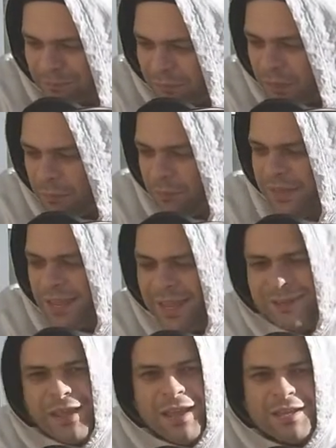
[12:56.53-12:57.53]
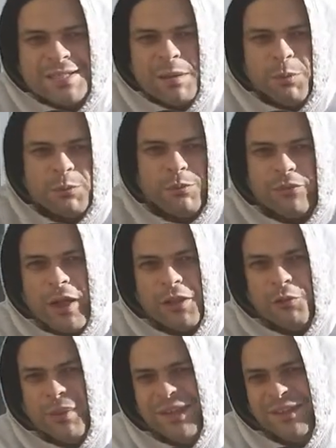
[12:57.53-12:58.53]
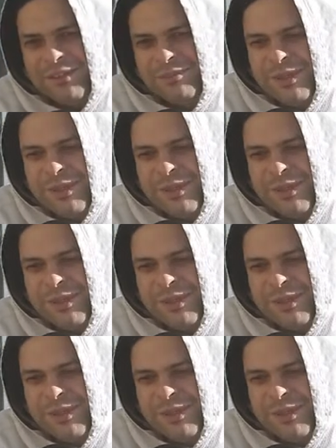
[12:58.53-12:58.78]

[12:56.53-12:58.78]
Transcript: But then someone would follow me.